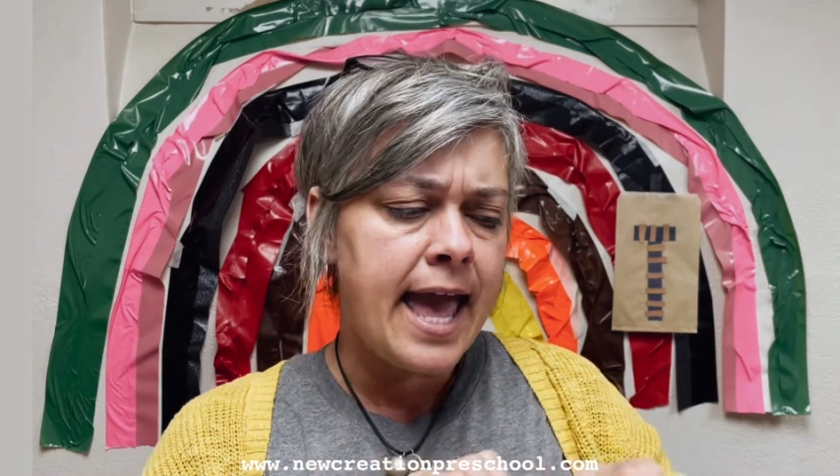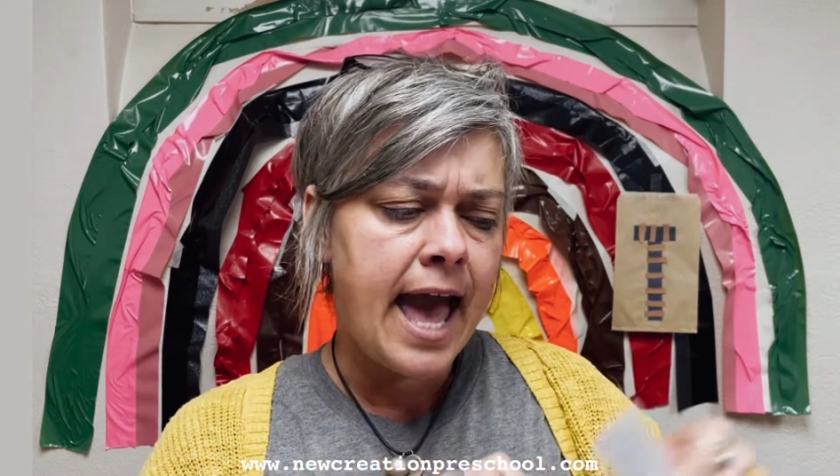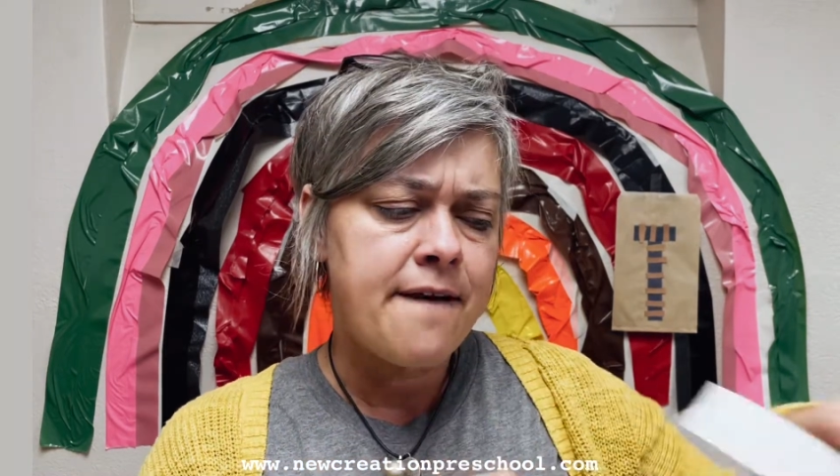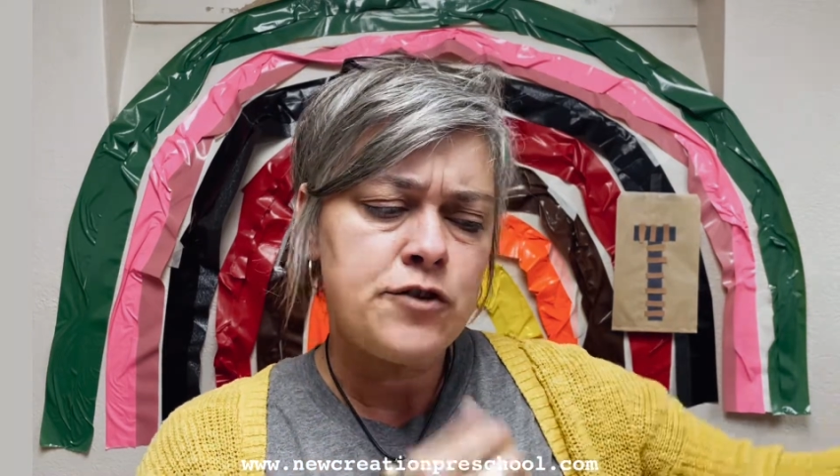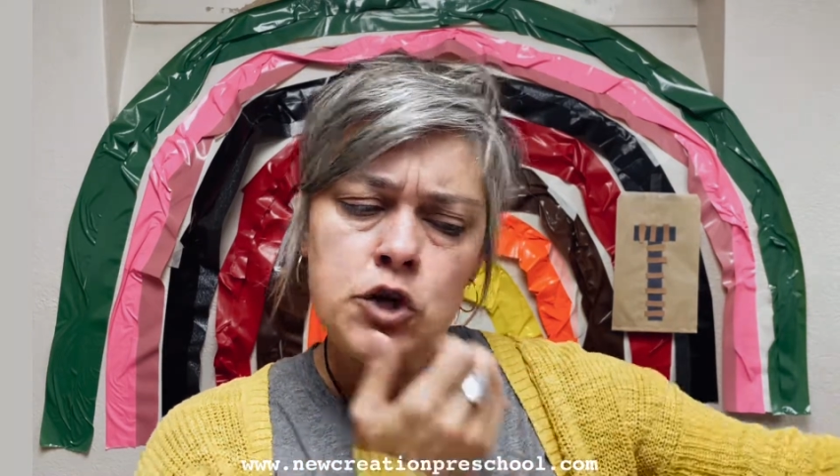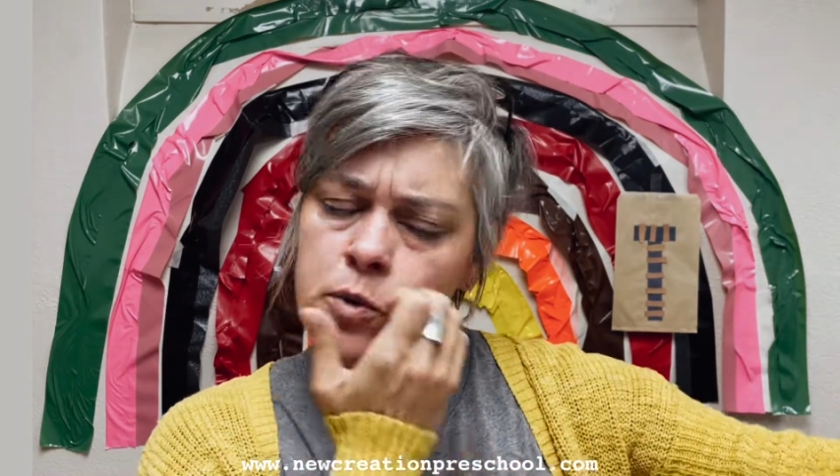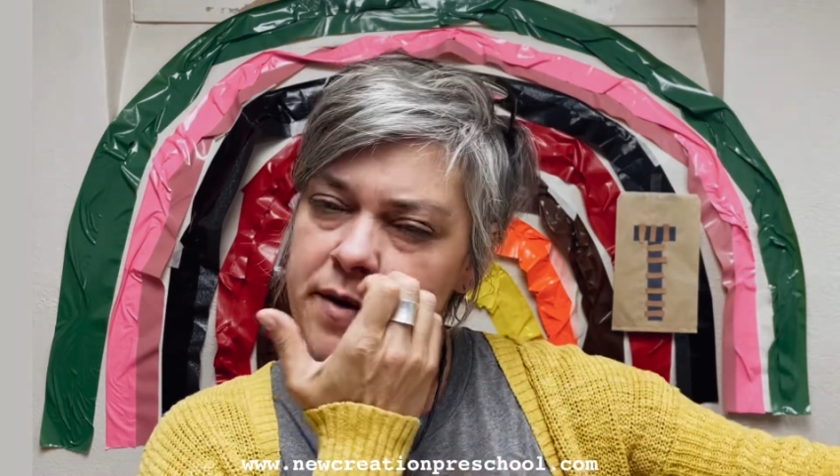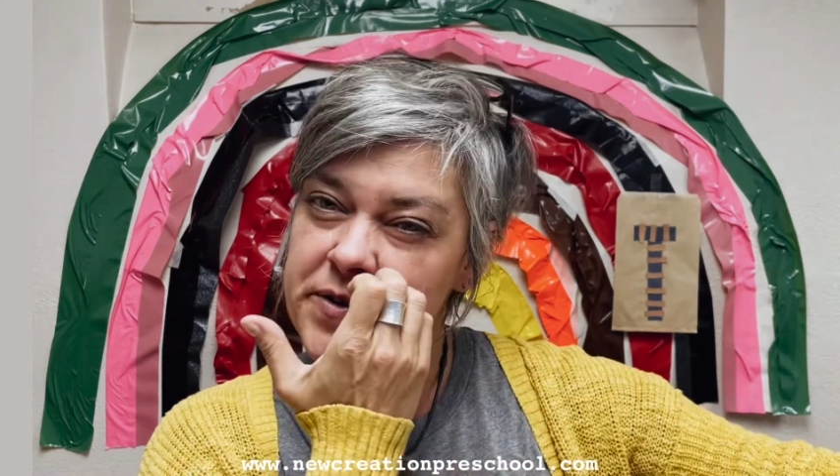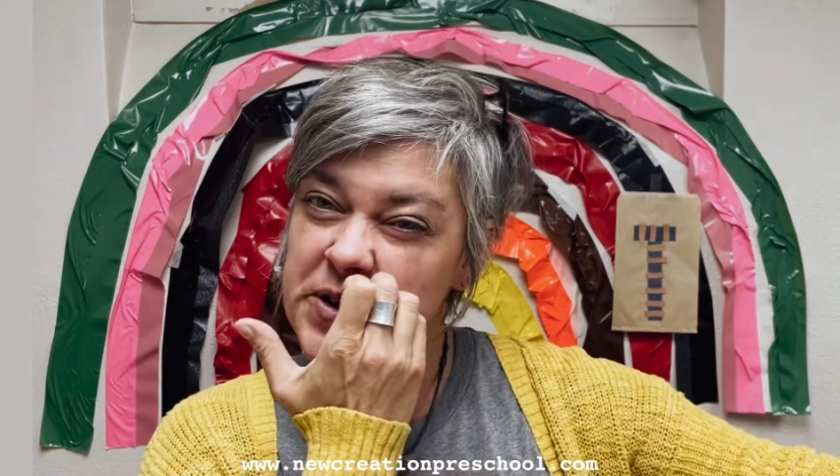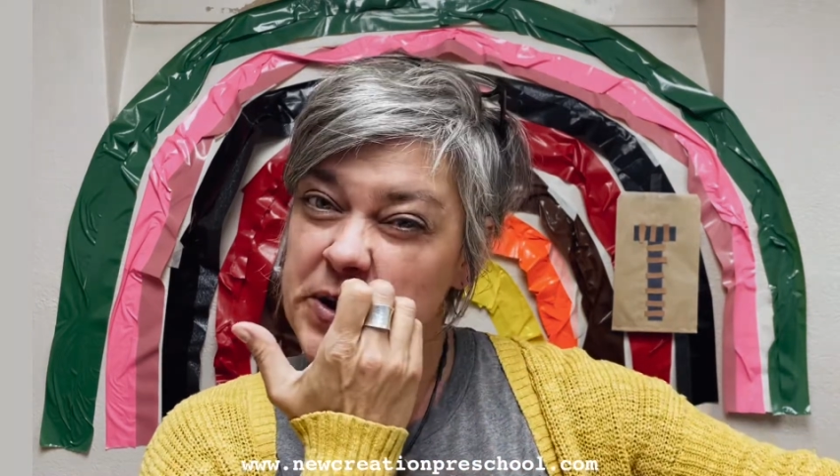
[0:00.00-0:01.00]
Have you
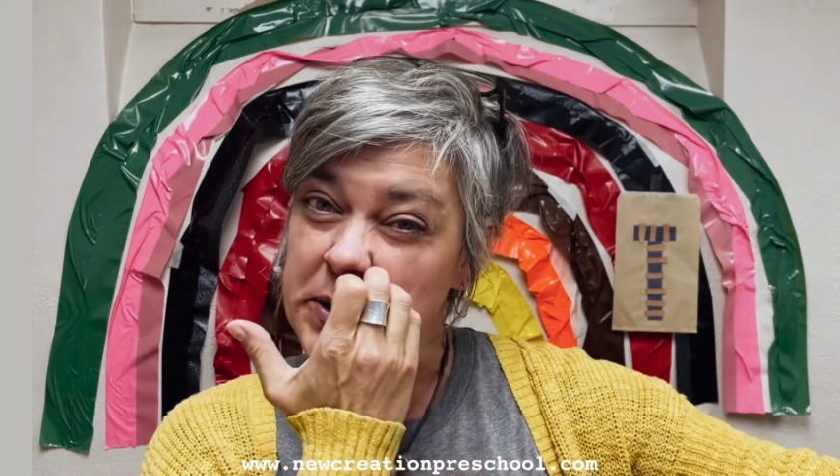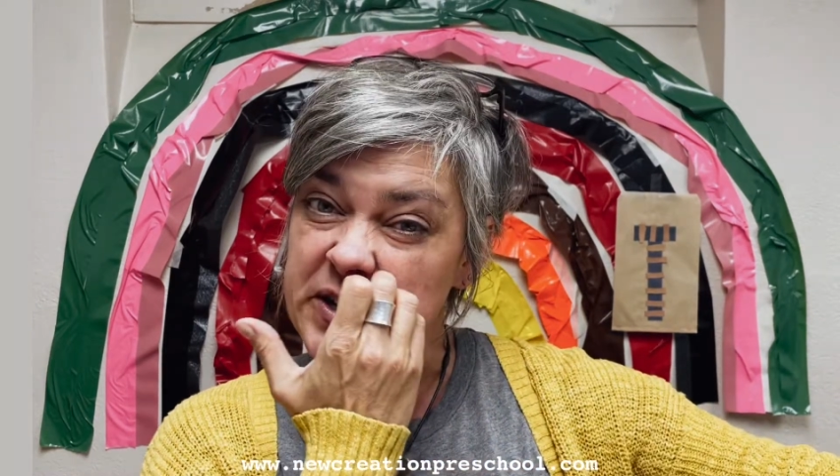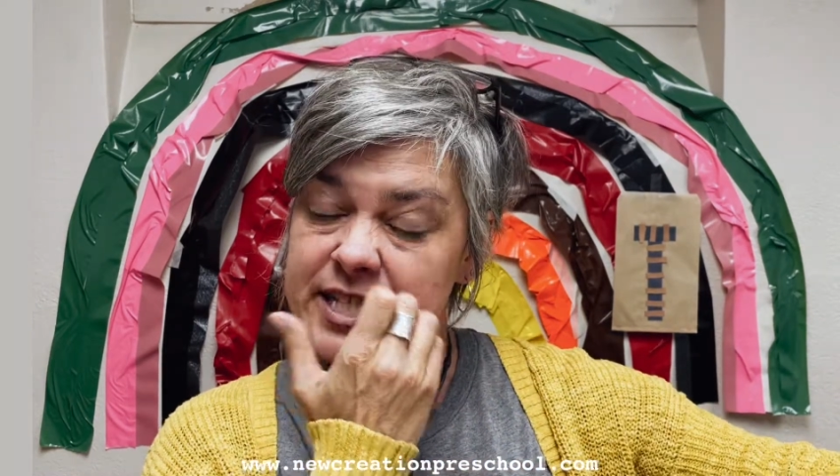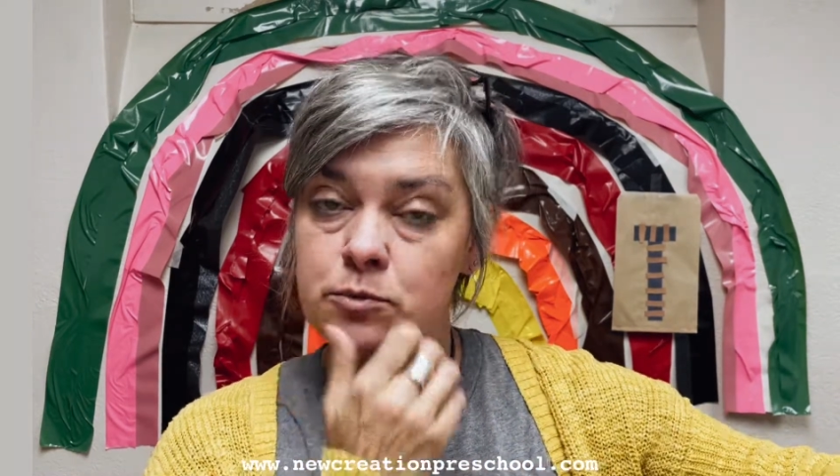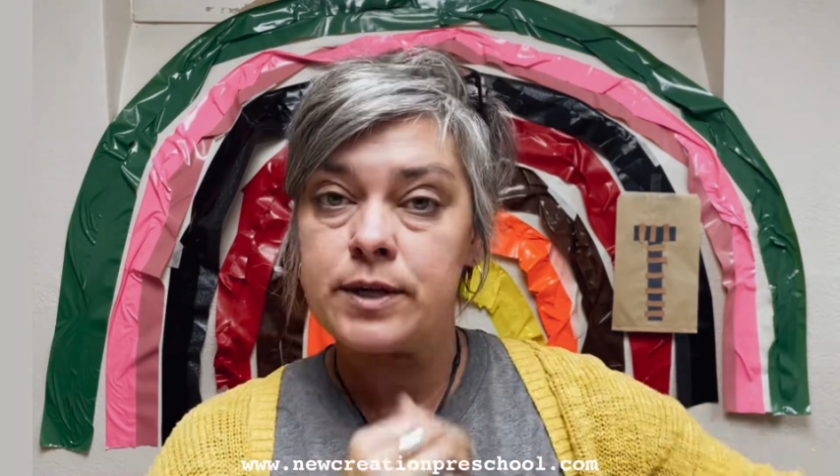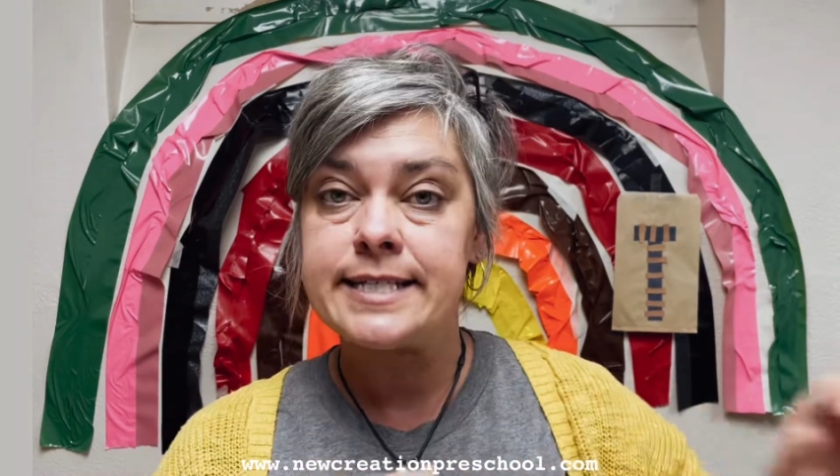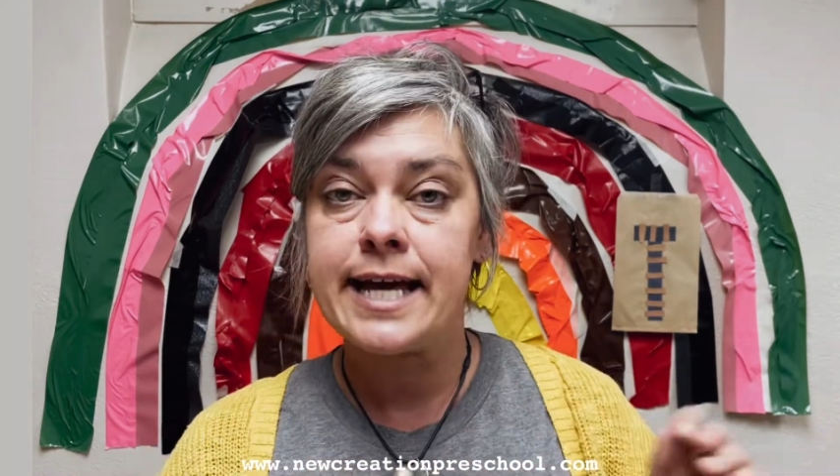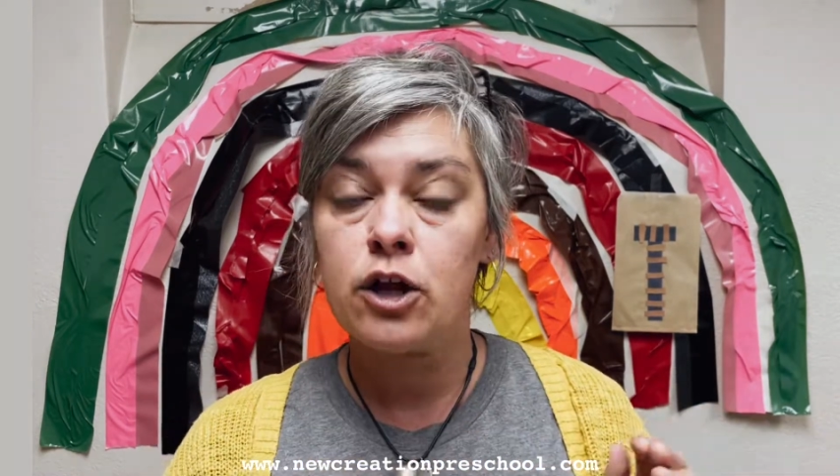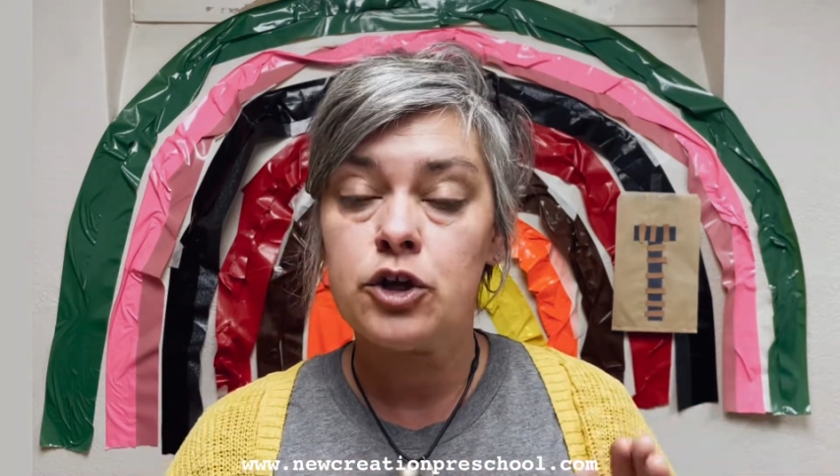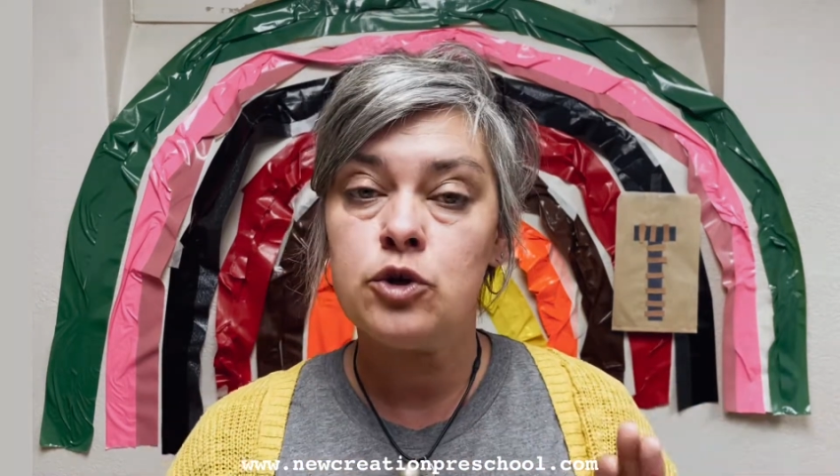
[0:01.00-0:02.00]
ever heard someone
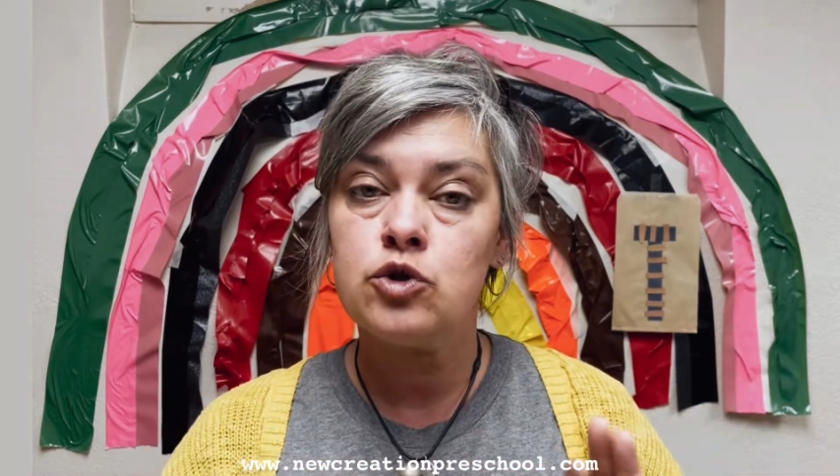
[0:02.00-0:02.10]
tell you